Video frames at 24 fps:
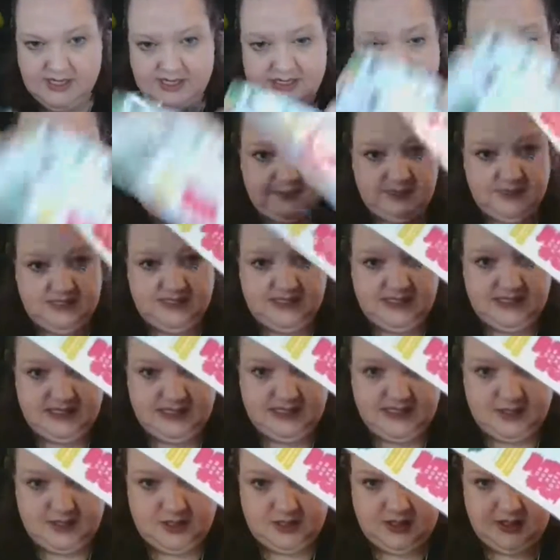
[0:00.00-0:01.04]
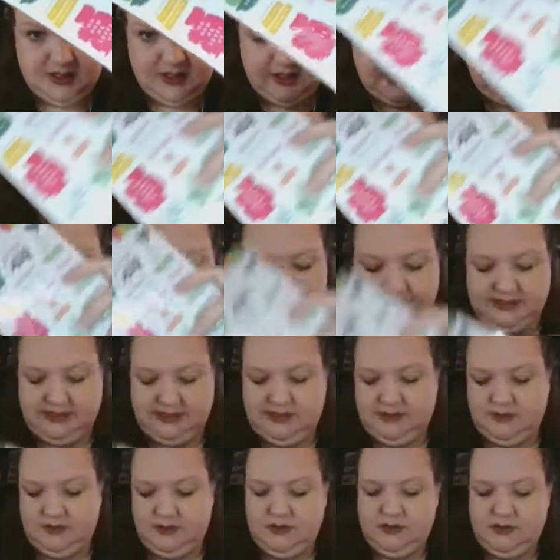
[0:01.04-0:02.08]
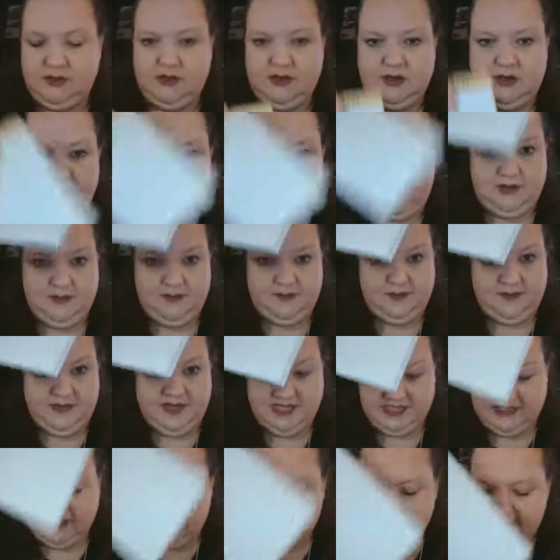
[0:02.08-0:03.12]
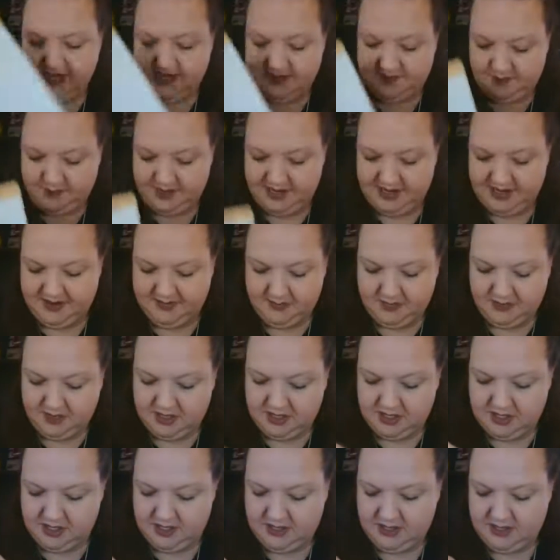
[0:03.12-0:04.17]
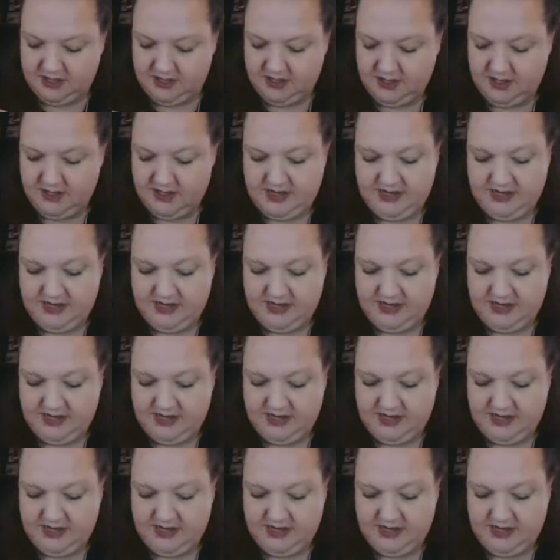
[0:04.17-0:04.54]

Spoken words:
some stickers, this kind of paper.